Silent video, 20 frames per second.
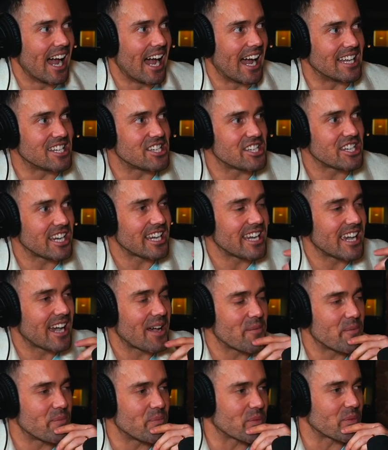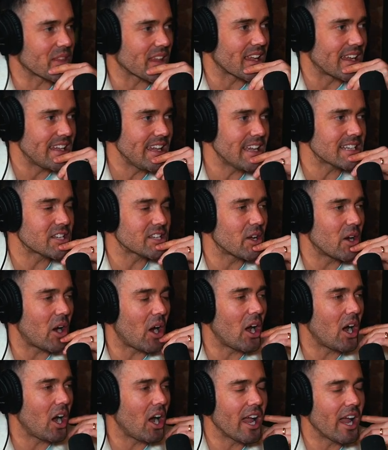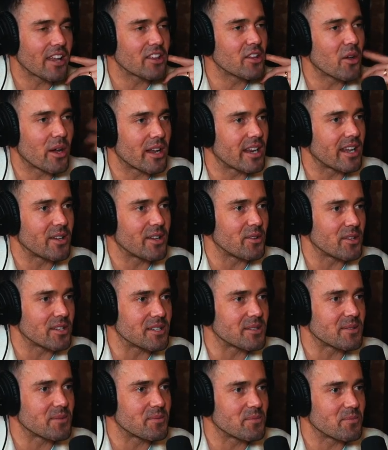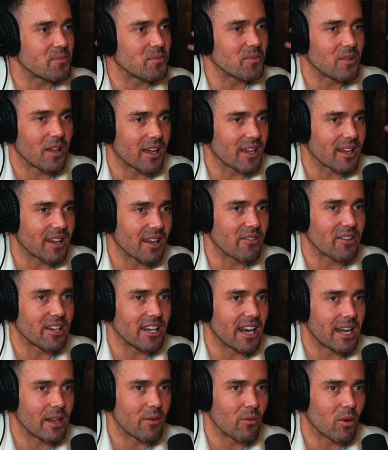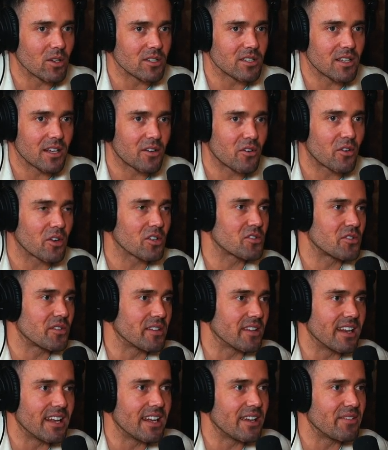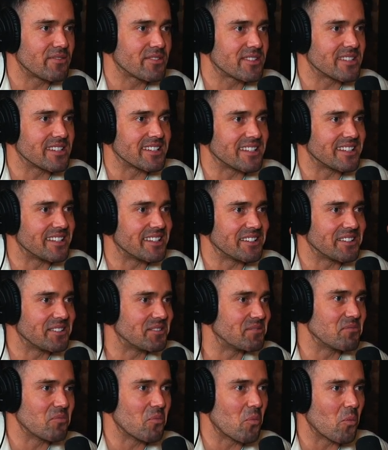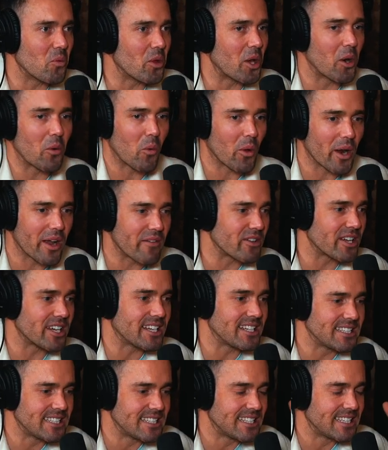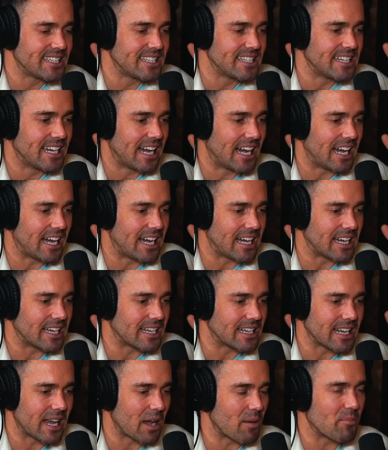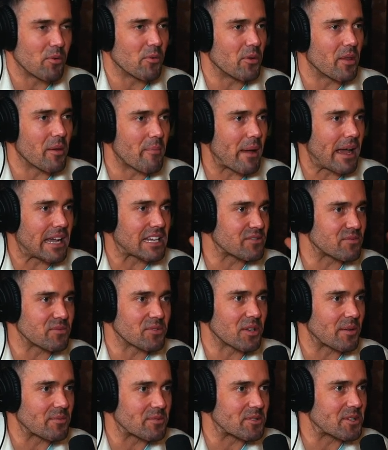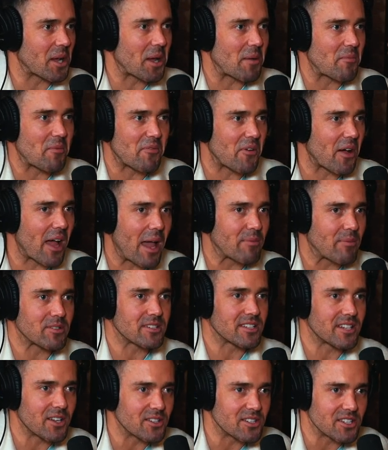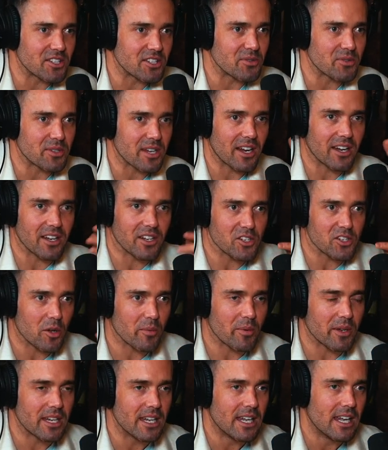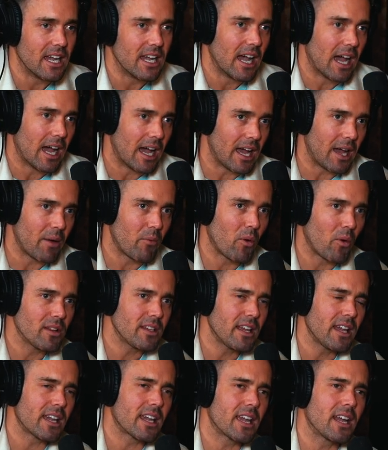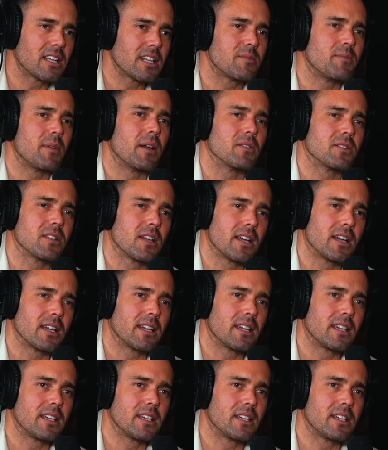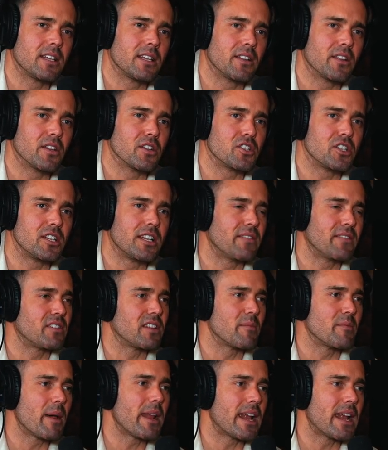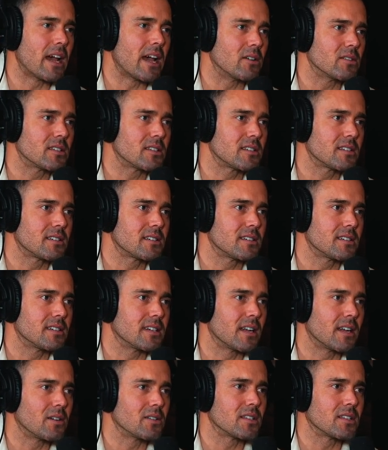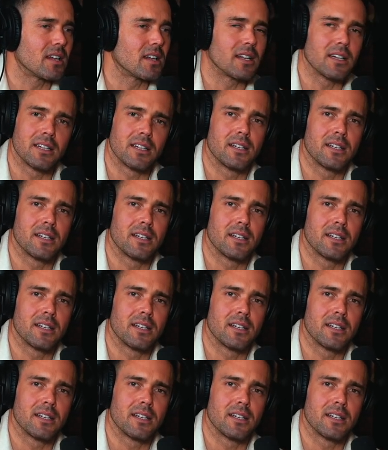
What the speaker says: And she, so I had no idea who this like lovely lady was, and I'd cross her in the lift and, you know, whatever, help her with her bags from time to time if I happened to notice she was carrying her shopping. And one day it occurred to me, I was like, that she lived in the penthouse. And I was like,